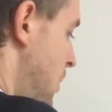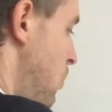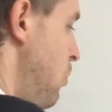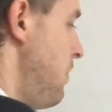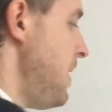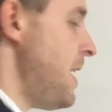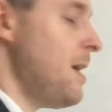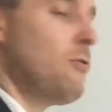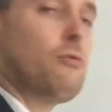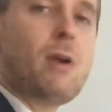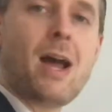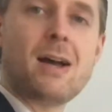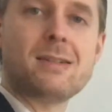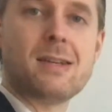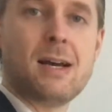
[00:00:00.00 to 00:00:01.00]
will be a
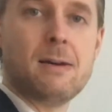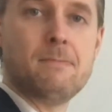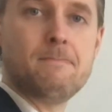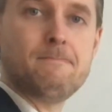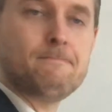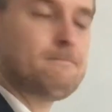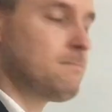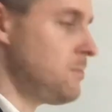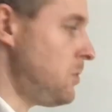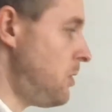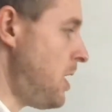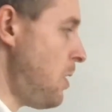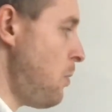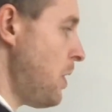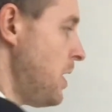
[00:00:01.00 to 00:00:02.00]
router. All
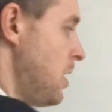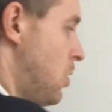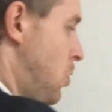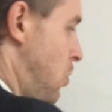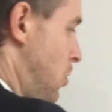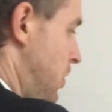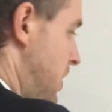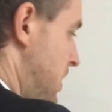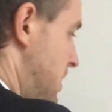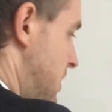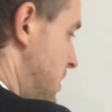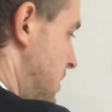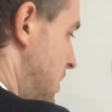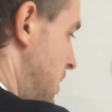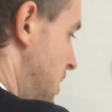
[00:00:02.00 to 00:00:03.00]
right, we're going to call
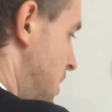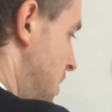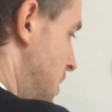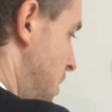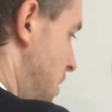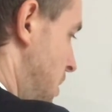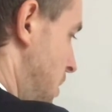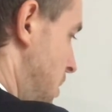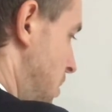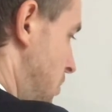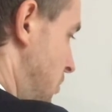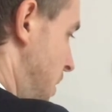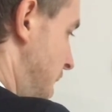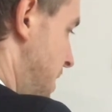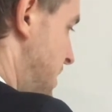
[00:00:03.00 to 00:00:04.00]
this
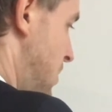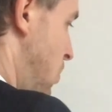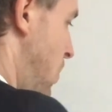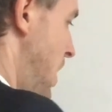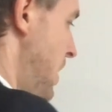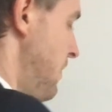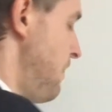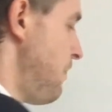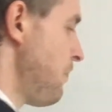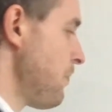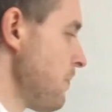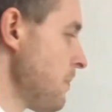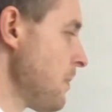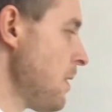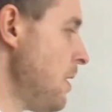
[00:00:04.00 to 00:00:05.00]
router 1.
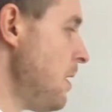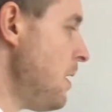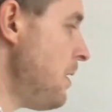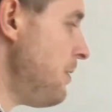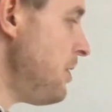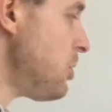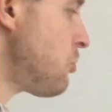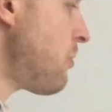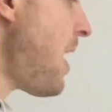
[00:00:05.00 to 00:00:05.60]
This